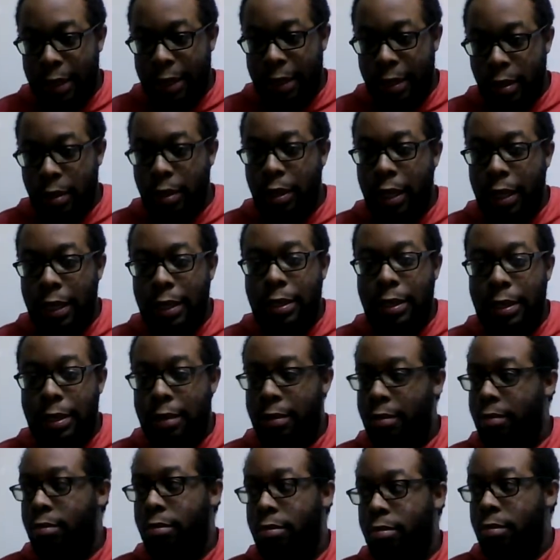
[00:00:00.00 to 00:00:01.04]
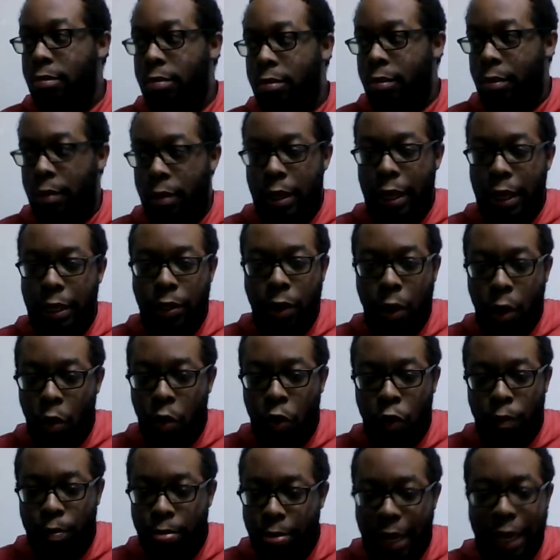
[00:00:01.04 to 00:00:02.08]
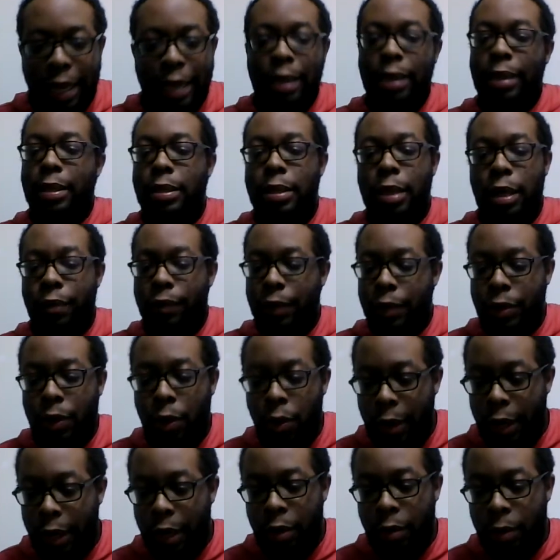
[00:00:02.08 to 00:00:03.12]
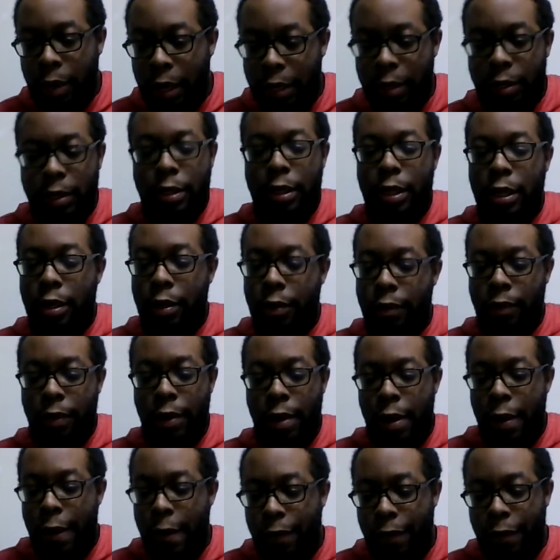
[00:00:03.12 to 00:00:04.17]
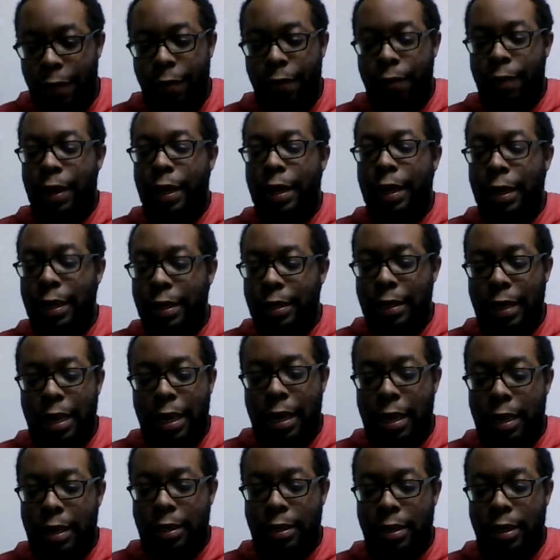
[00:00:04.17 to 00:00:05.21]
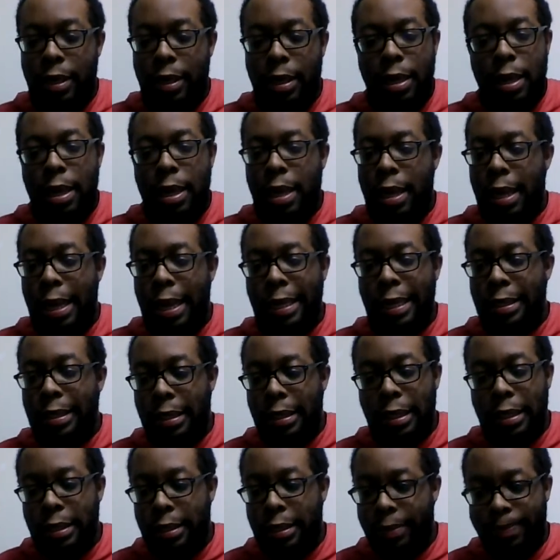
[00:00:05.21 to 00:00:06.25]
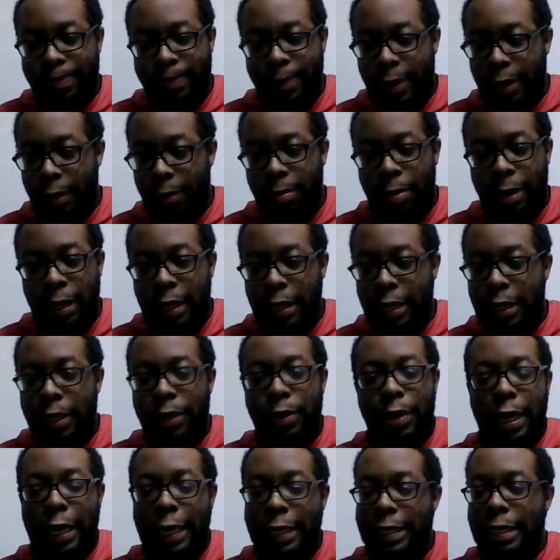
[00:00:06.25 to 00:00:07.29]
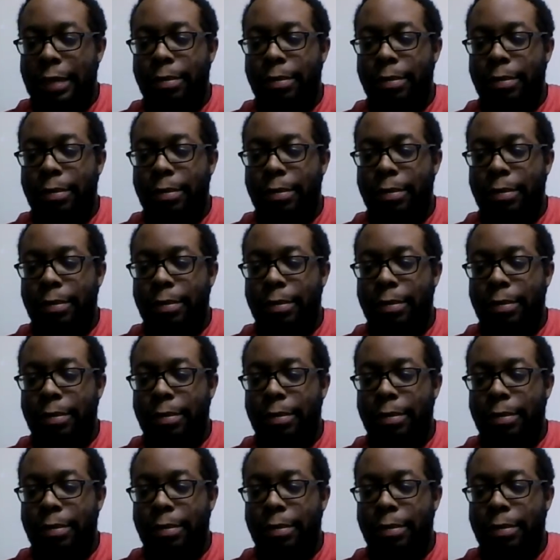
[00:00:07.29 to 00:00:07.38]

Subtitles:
this whole Brady stuff, this whole Aaron Rodgers stuff, defending these guys is just completely crazy.